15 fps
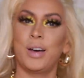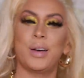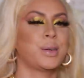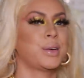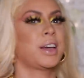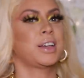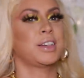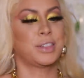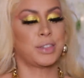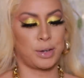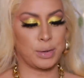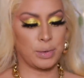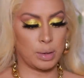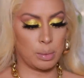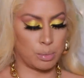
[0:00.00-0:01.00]
Okay,
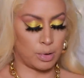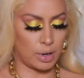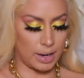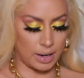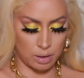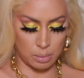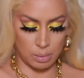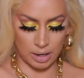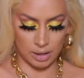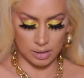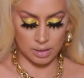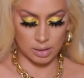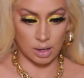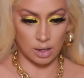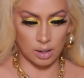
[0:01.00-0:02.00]
so the brown
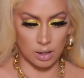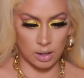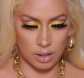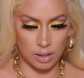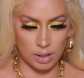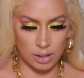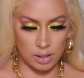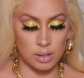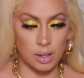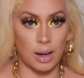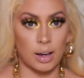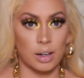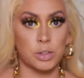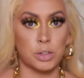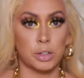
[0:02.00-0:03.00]
mascara is
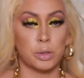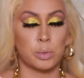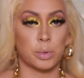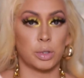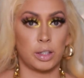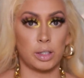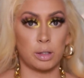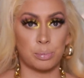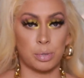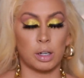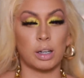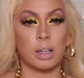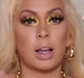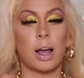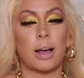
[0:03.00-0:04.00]
actually really pretty.